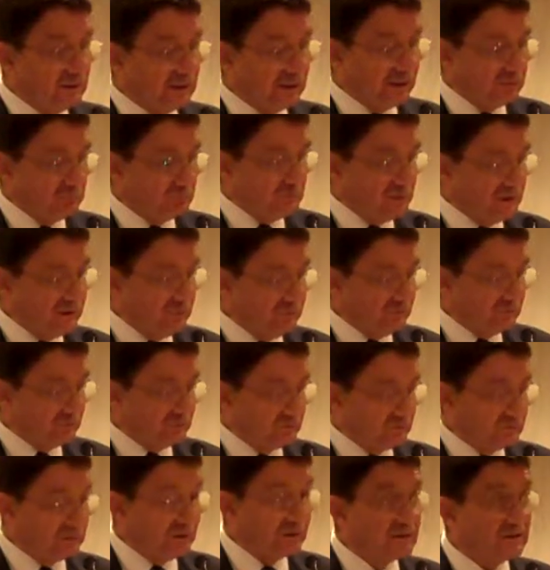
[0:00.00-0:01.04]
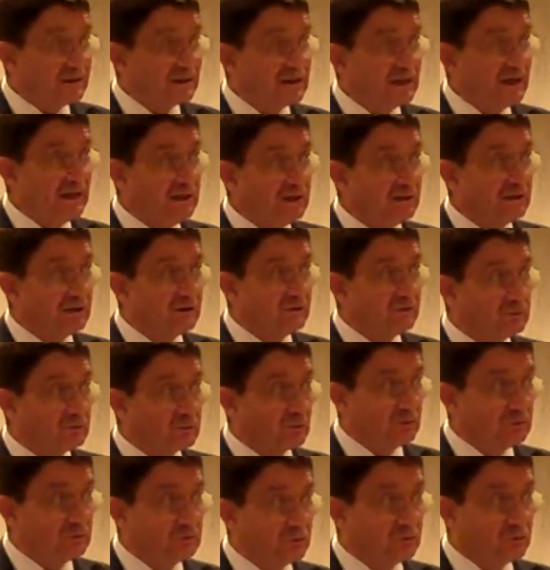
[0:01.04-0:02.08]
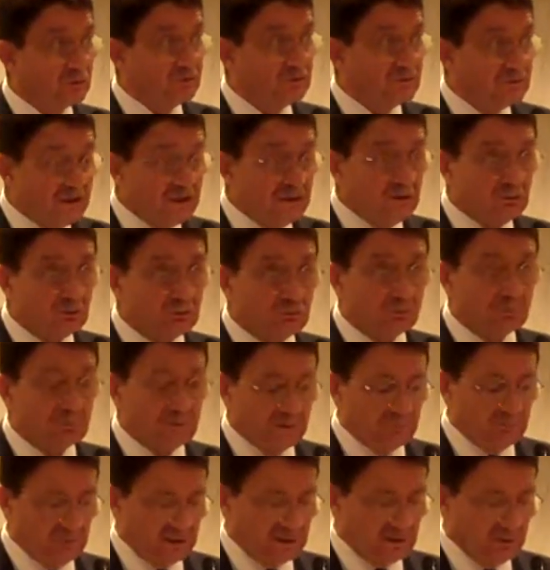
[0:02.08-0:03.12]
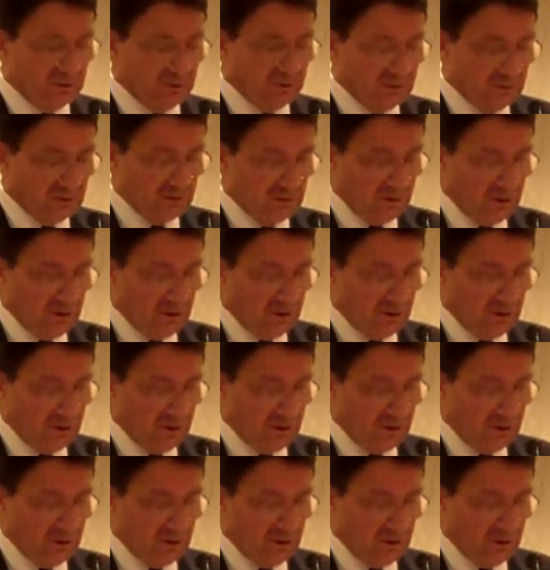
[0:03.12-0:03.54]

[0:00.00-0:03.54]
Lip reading: That means that the cake is going to continue to be bigger,